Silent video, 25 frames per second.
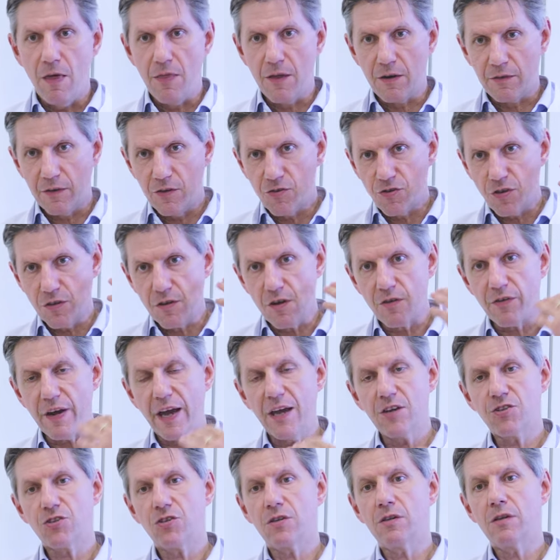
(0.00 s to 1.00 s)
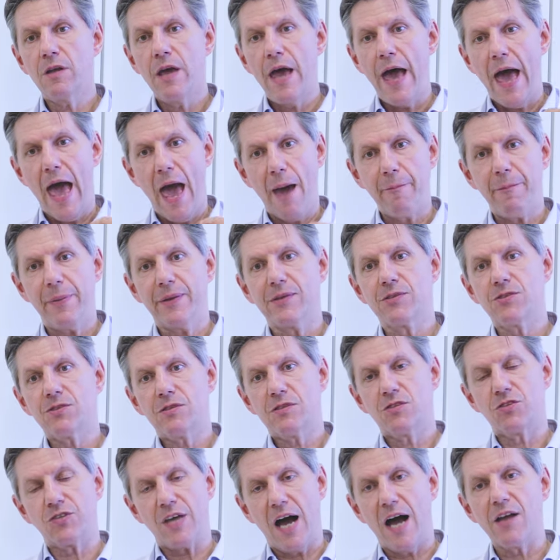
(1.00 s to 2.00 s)
The regeneration happens,
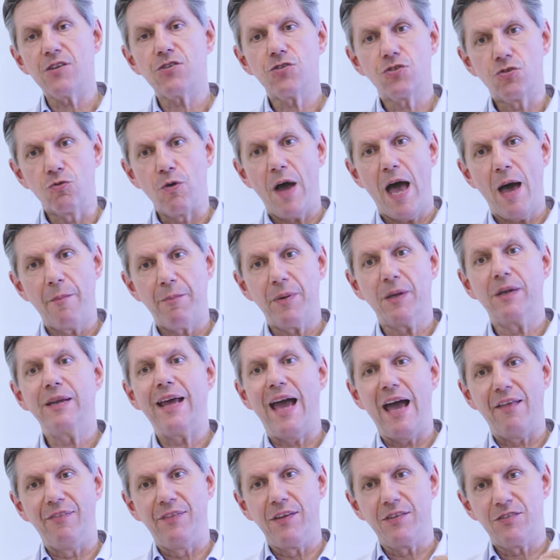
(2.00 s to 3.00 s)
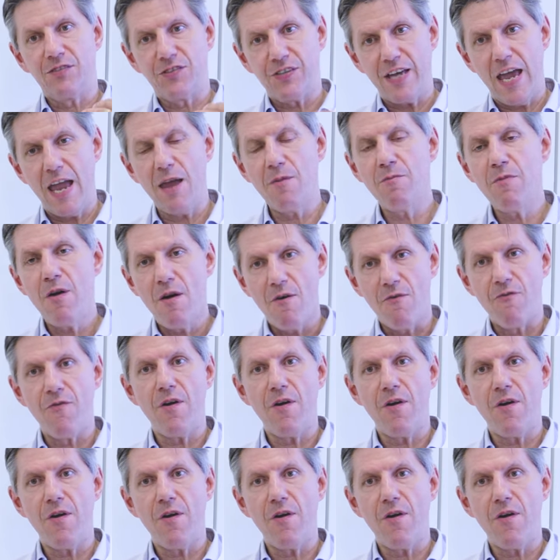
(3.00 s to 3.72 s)
starts to happen at the same